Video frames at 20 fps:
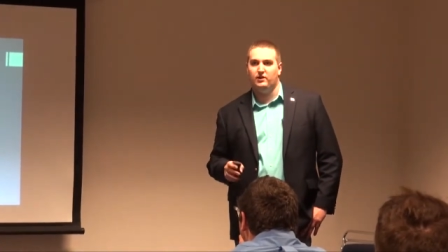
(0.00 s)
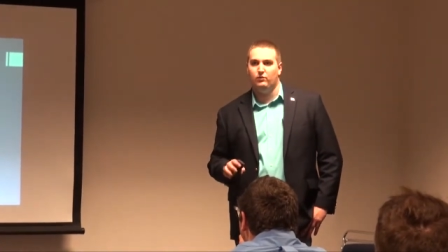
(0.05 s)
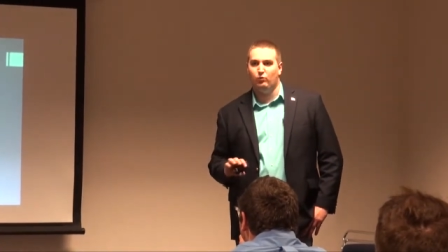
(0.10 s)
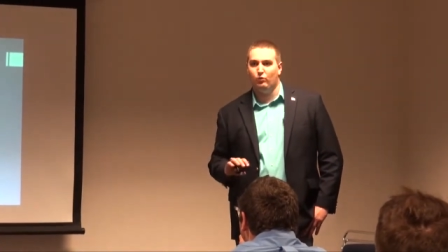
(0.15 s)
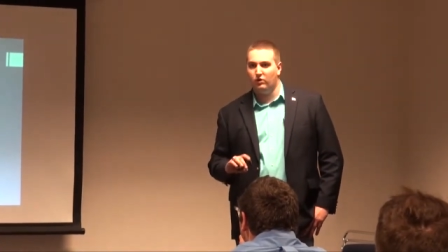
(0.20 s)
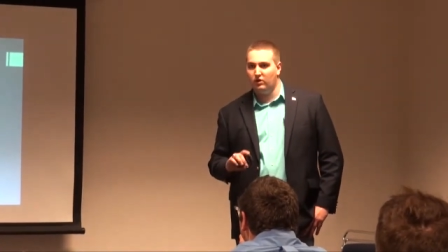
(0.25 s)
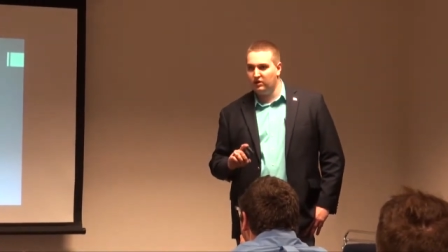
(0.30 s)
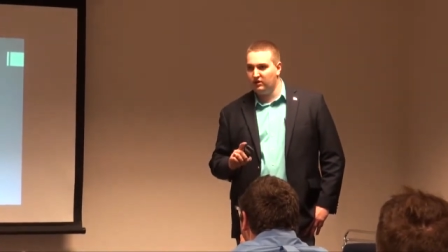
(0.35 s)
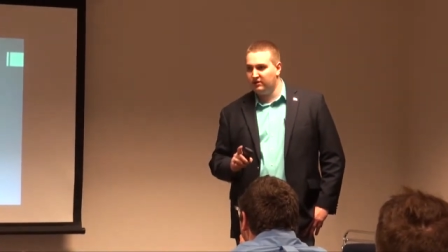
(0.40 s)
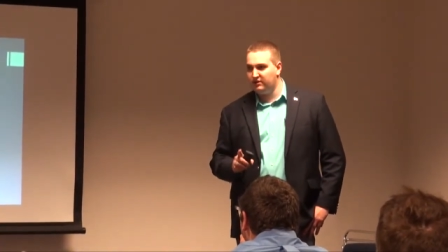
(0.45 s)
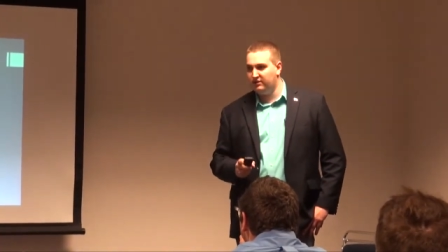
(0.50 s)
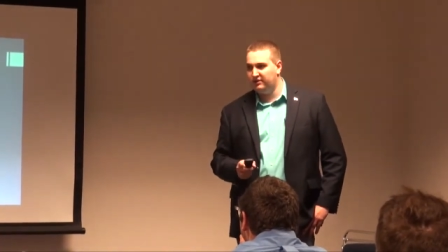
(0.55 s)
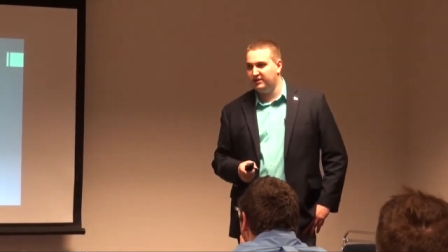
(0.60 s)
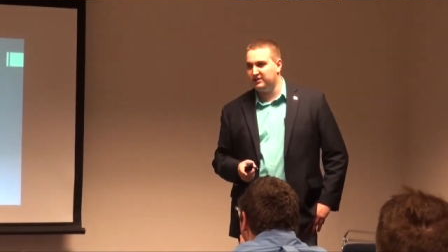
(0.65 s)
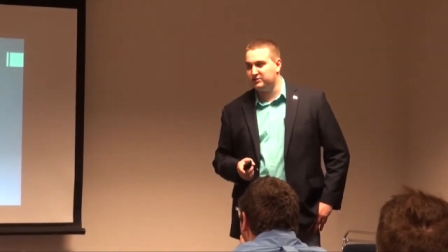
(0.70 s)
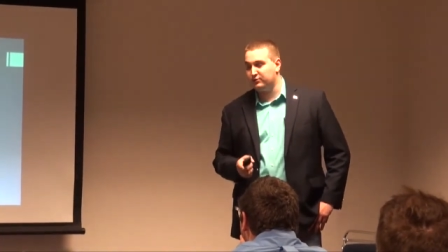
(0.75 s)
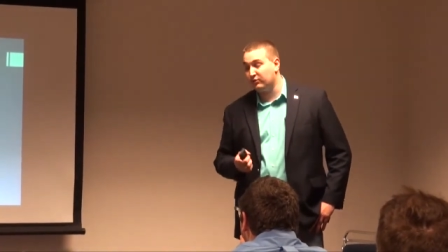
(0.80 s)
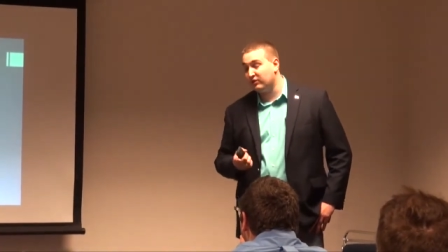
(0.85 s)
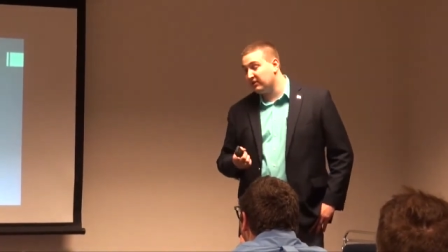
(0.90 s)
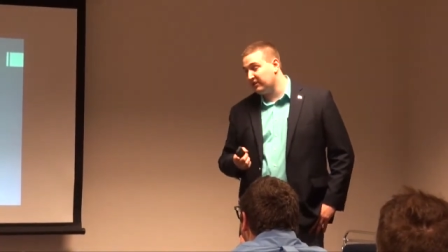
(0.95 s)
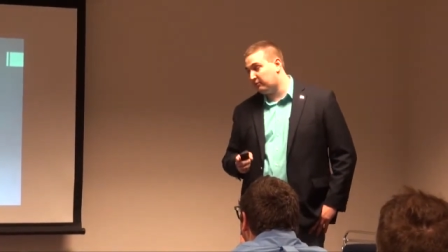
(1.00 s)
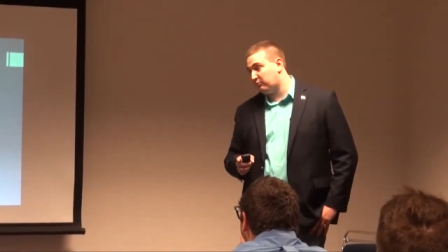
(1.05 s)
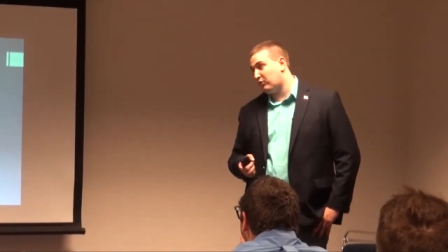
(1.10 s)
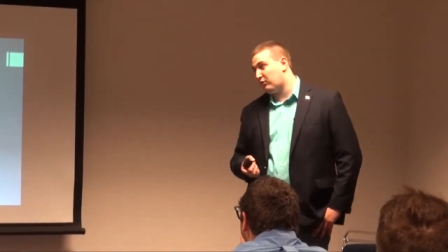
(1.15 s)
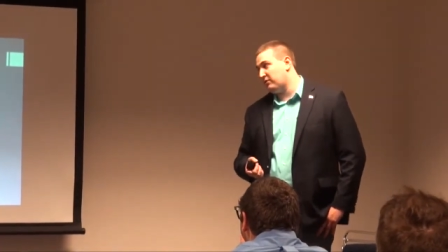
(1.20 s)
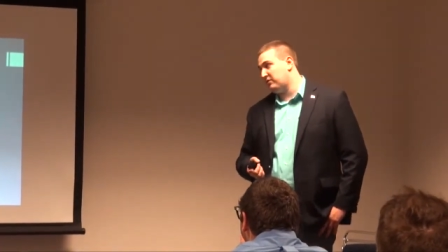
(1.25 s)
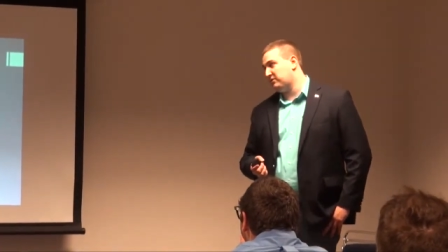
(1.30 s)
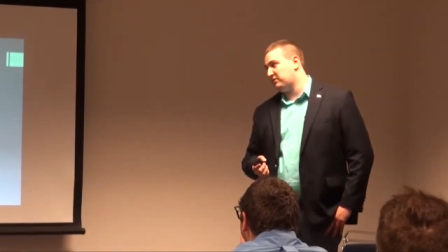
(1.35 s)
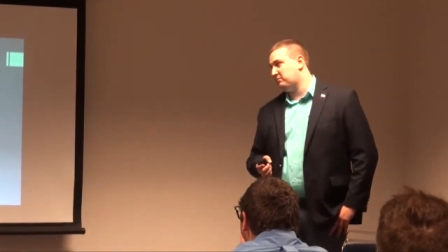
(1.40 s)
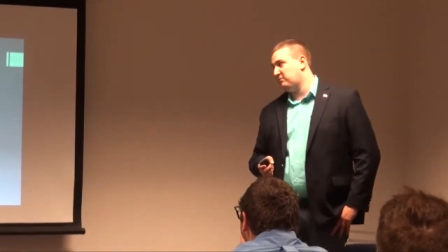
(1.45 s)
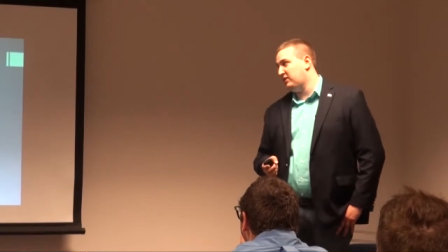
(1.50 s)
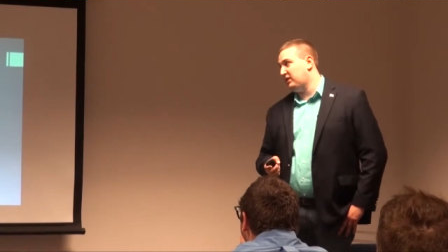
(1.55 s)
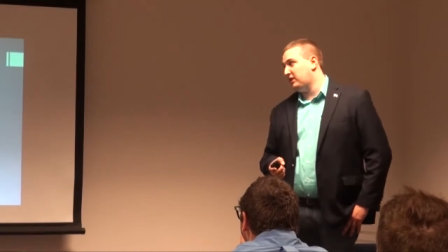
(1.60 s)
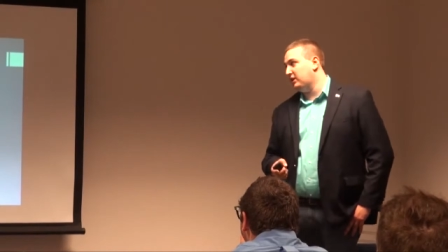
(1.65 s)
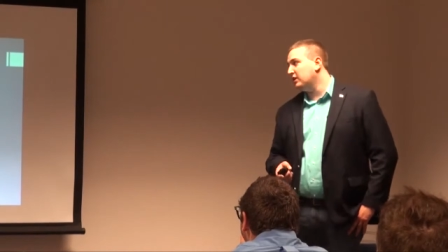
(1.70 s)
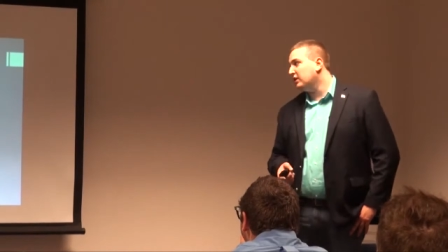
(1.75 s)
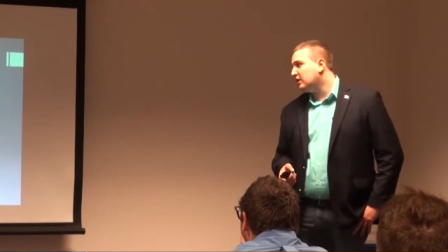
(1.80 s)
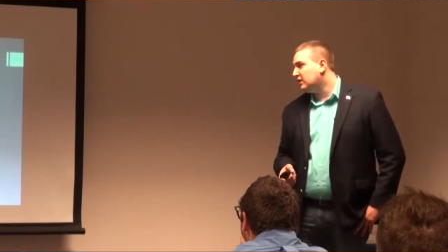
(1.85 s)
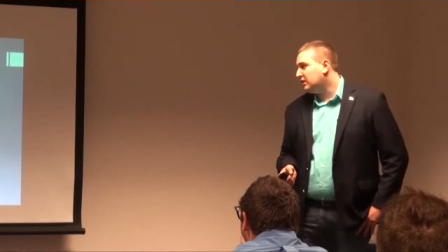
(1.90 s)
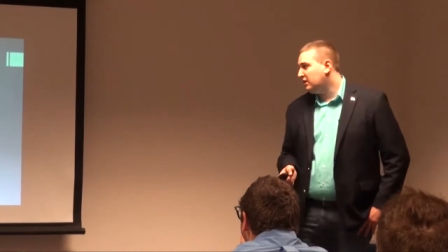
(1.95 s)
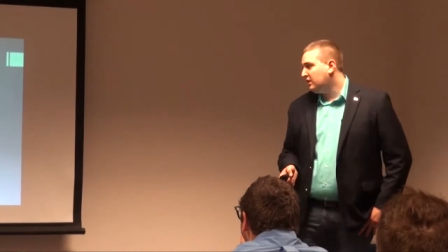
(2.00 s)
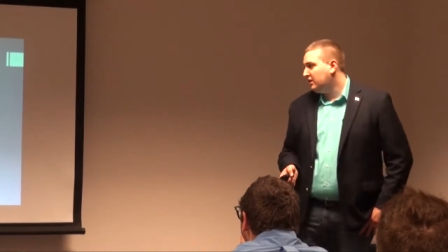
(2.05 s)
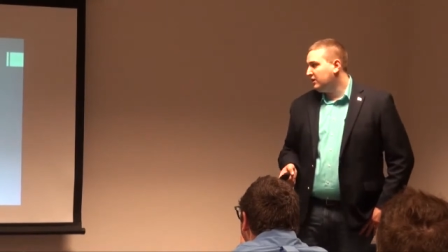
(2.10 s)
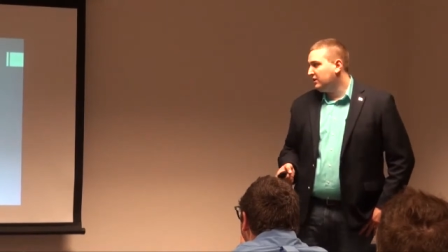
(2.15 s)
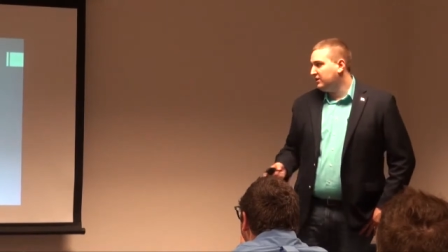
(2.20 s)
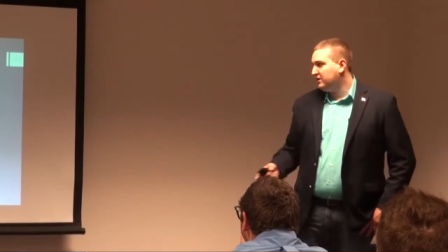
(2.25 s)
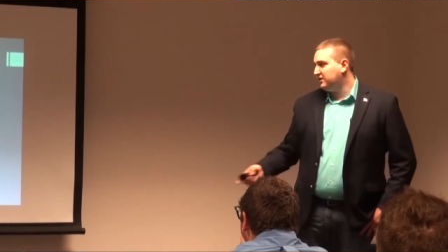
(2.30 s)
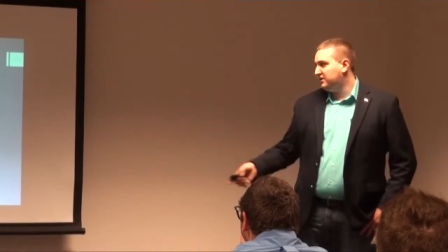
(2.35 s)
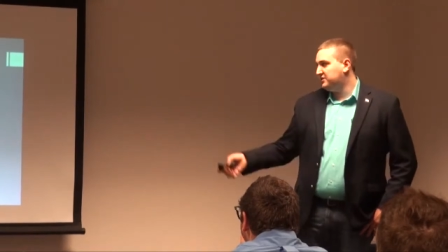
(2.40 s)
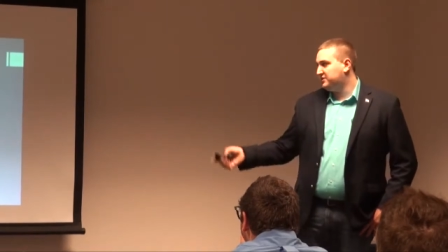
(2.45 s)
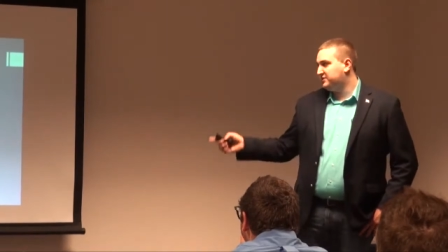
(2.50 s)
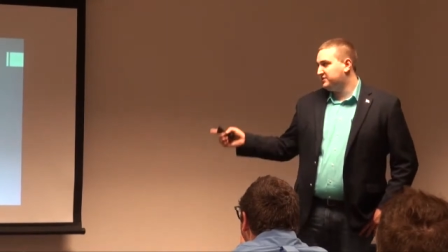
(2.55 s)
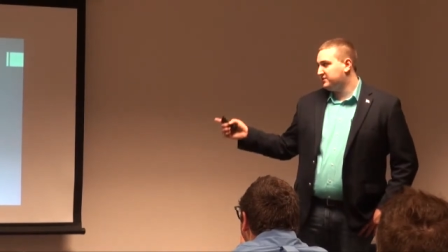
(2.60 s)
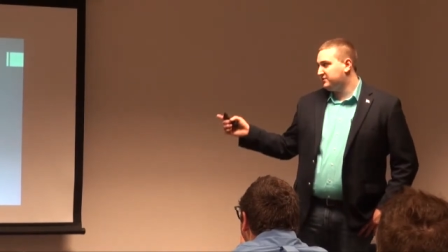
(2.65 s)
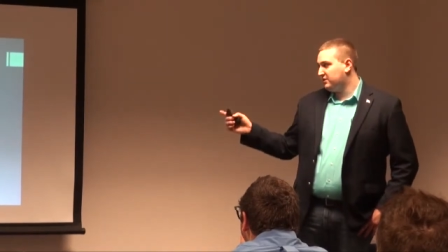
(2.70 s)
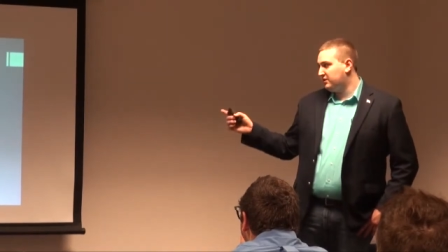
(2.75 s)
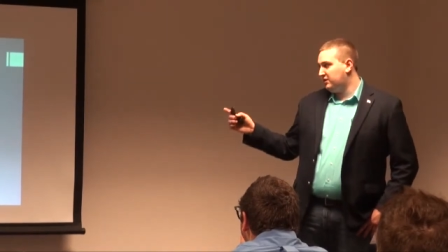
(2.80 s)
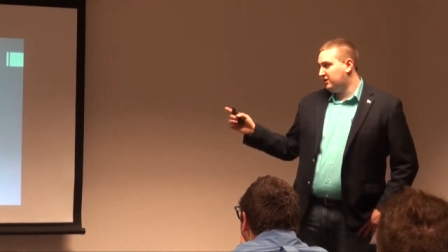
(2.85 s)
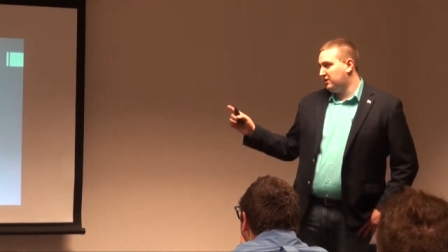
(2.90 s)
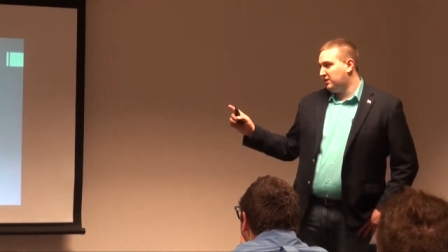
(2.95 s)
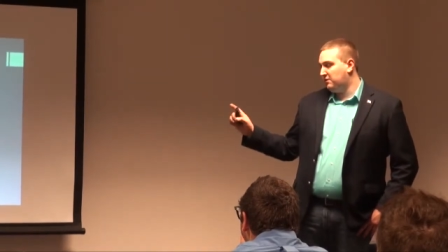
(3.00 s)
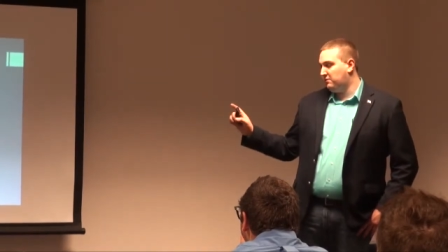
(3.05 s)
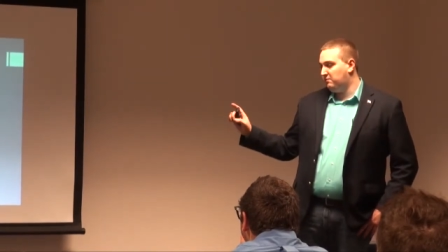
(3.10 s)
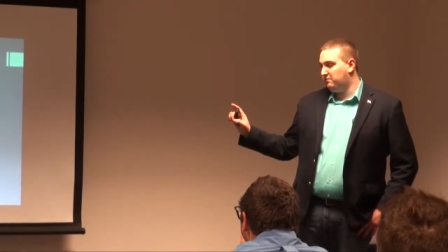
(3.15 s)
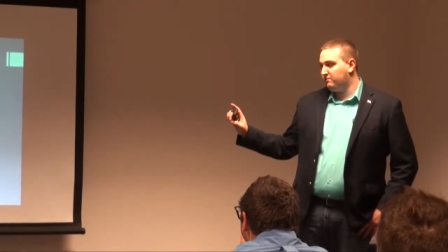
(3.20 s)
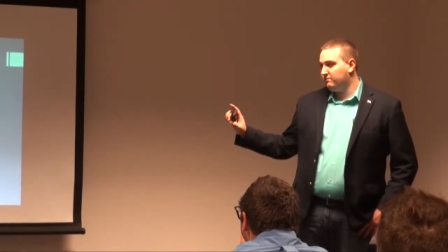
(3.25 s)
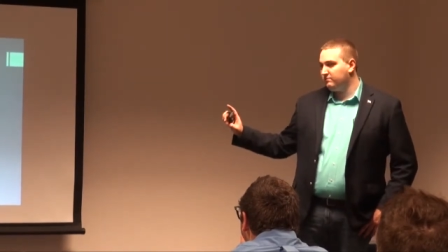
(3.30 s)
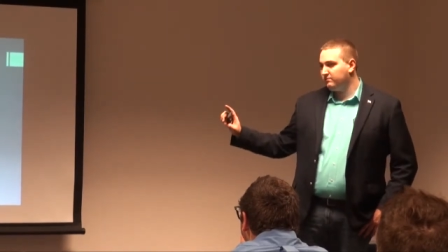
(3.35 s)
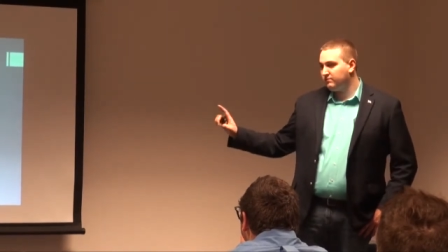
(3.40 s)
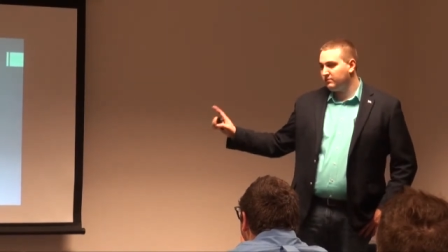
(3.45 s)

And one that's really important to me is um,